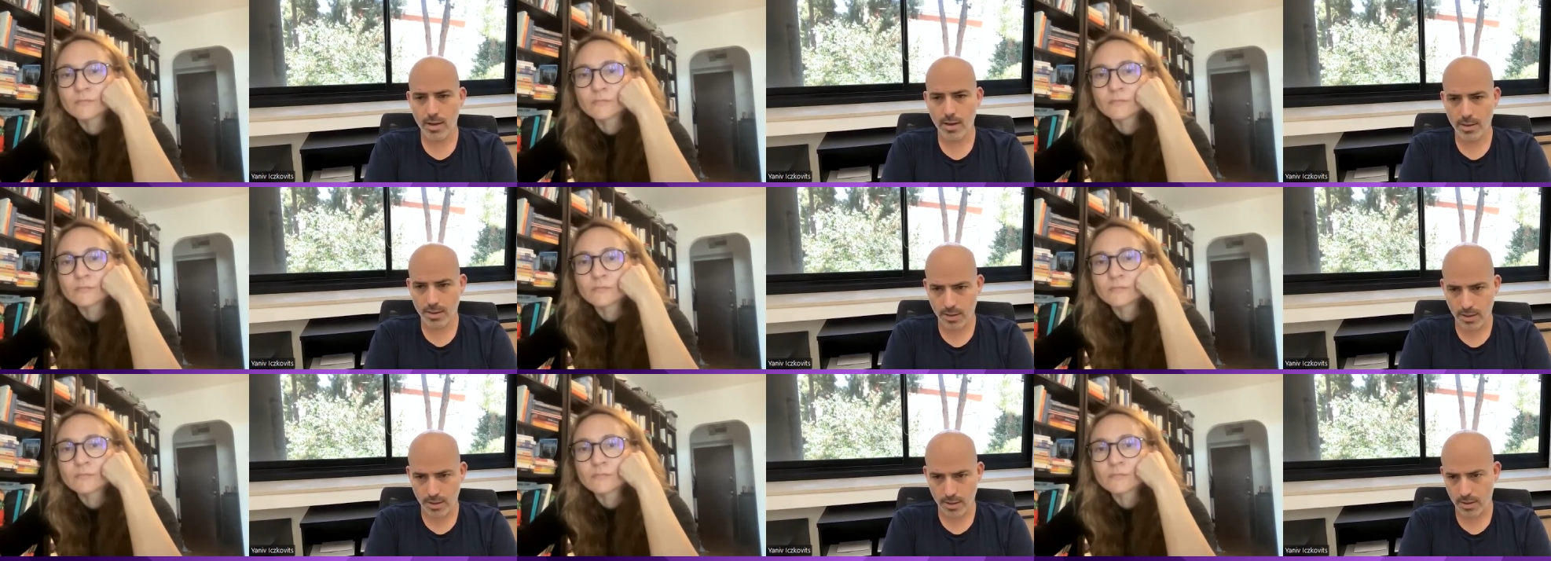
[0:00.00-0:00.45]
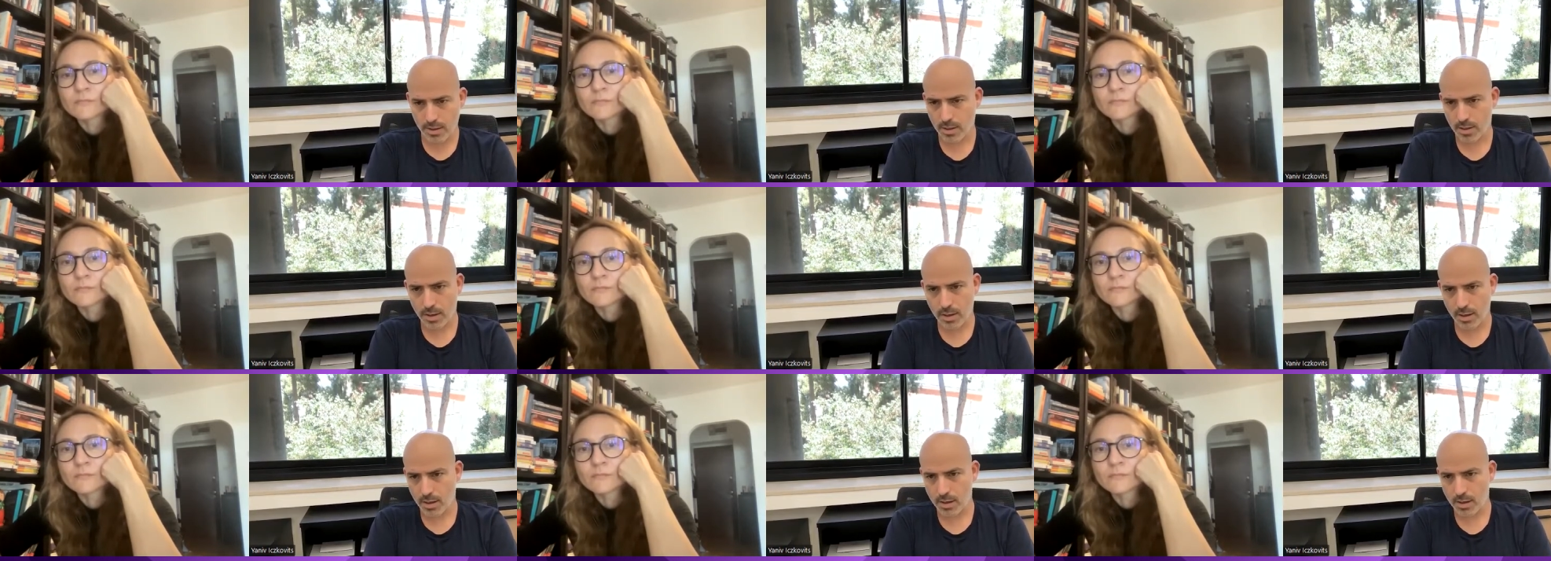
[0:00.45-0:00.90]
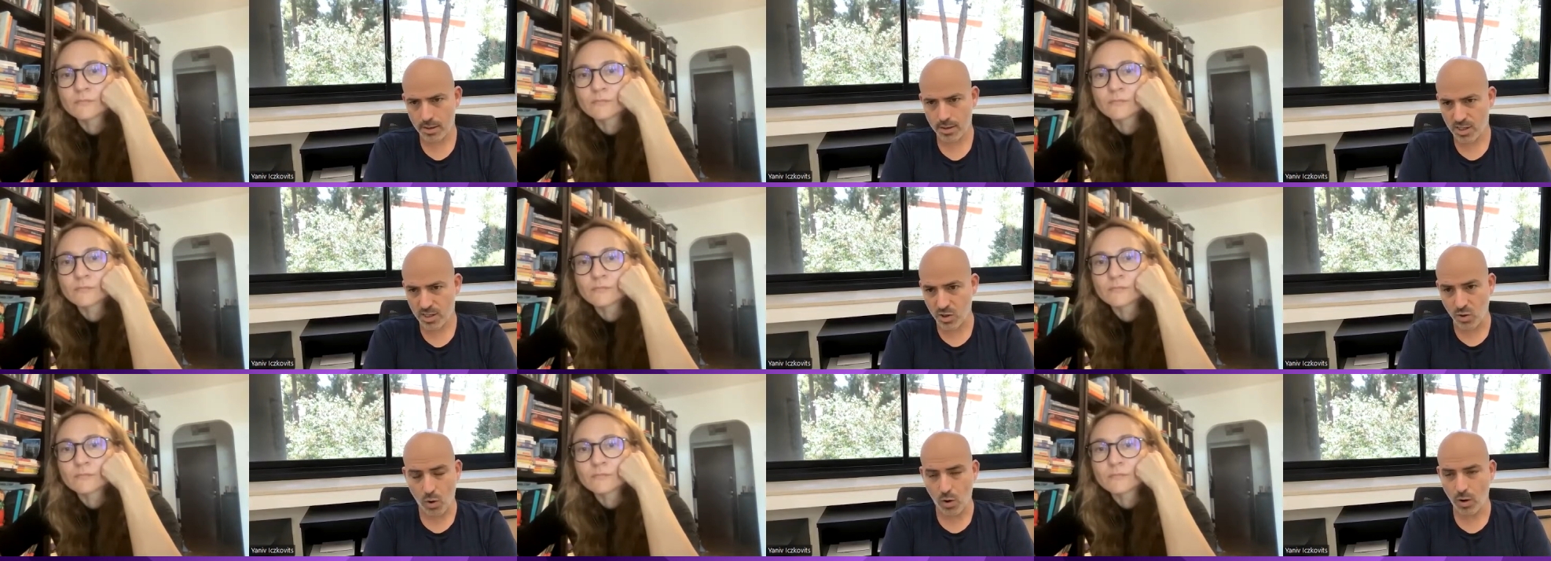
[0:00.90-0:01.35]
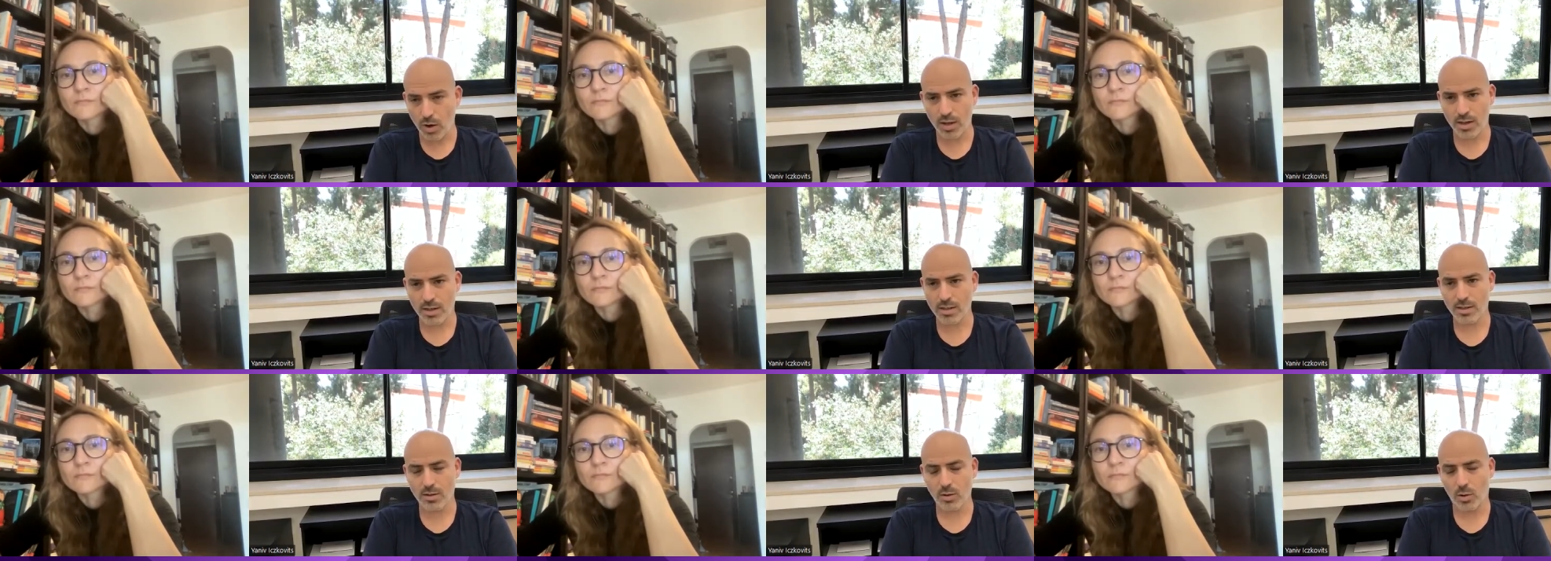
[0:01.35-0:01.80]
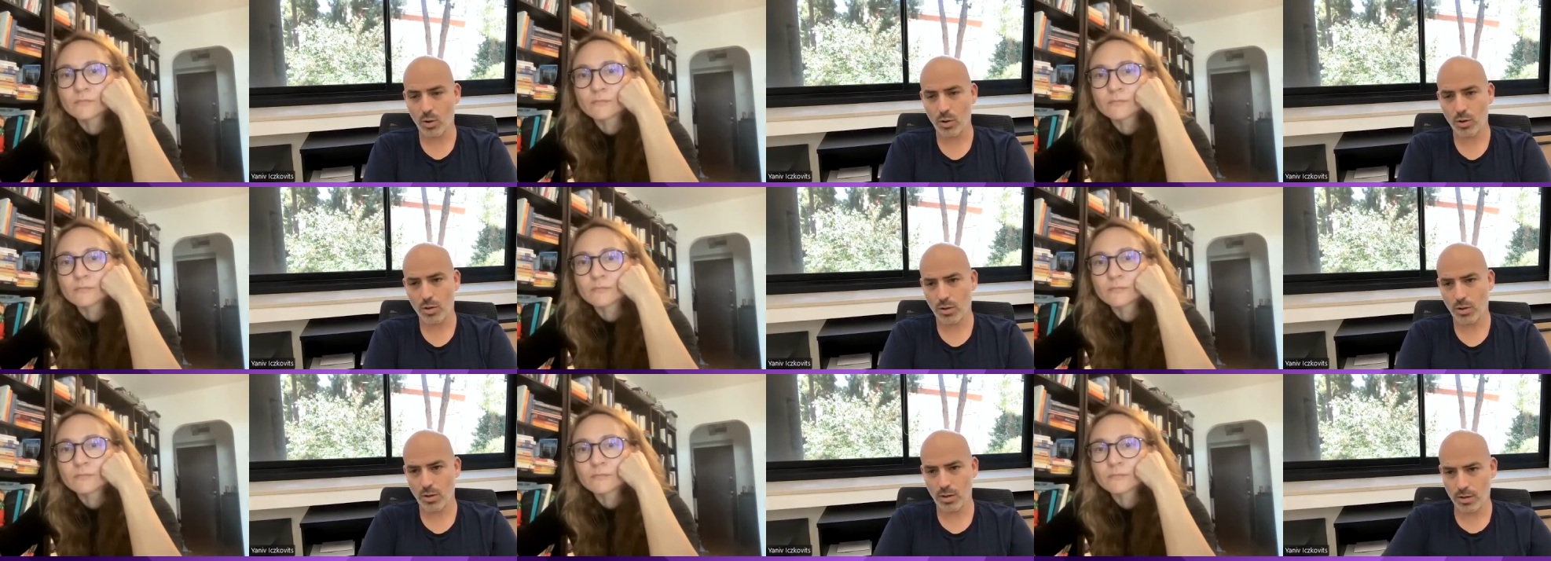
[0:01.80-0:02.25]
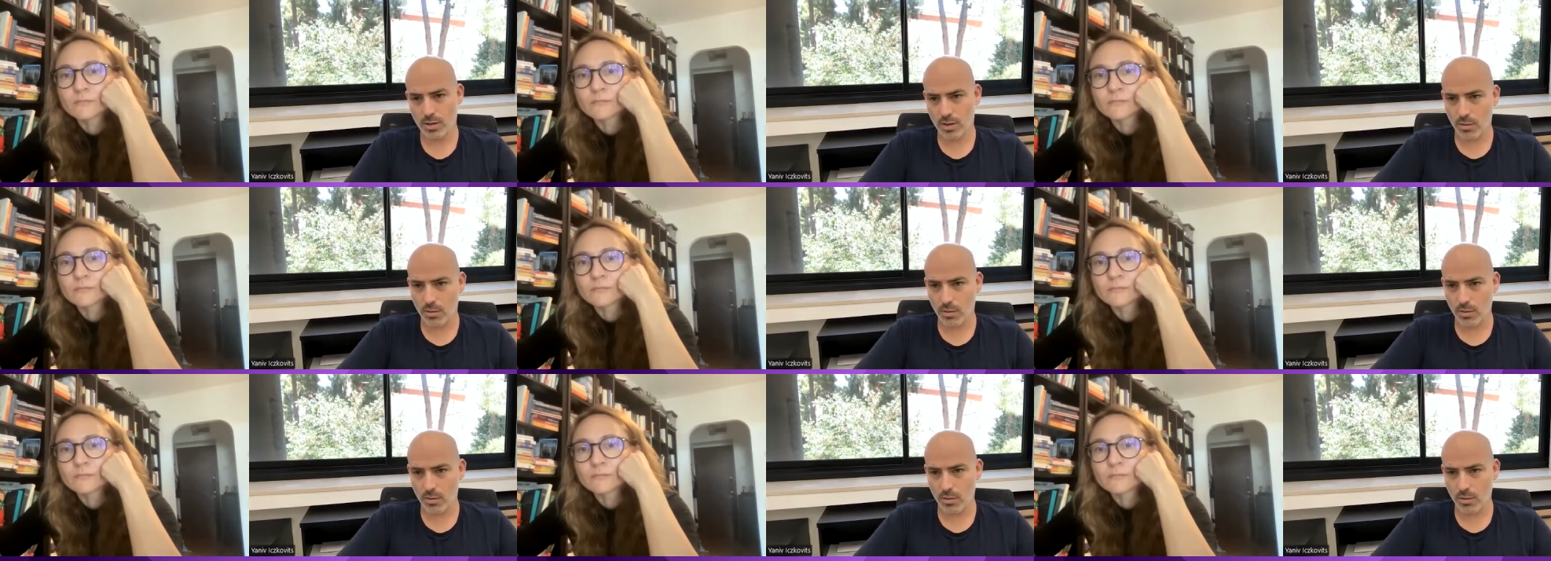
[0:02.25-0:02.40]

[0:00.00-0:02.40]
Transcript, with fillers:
Speaker 1: and uh, strongest Orthodox